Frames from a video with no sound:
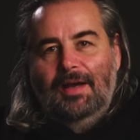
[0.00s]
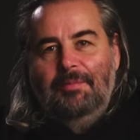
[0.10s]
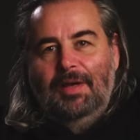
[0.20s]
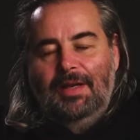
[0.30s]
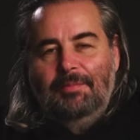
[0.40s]
Hi,
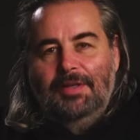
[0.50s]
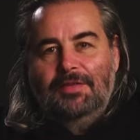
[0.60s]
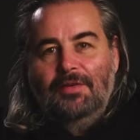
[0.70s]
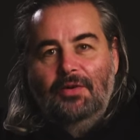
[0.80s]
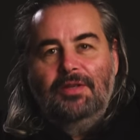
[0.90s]
my name
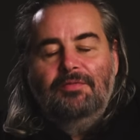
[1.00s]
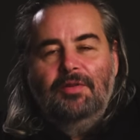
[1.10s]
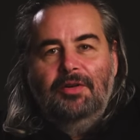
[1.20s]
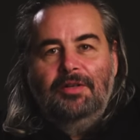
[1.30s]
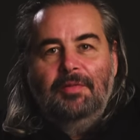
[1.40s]
is Hoyte
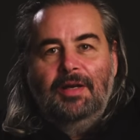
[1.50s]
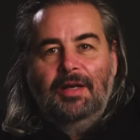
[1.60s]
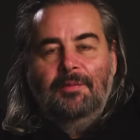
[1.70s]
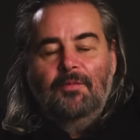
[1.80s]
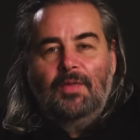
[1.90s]
van
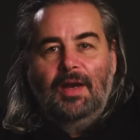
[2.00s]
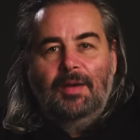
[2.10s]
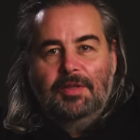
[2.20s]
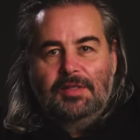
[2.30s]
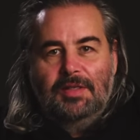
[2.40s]
Hoytema.
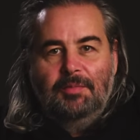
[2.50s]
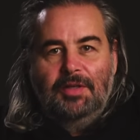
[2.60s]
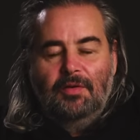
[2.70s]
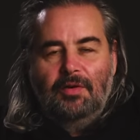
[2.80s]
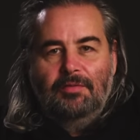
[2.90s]
I'm the
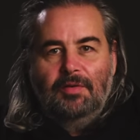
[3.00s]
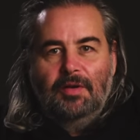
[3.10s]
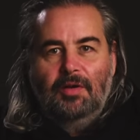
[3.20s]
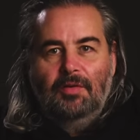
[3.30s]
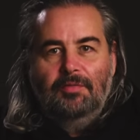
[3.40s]

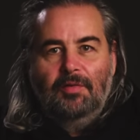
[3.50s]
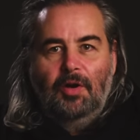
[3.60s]
cinematographer of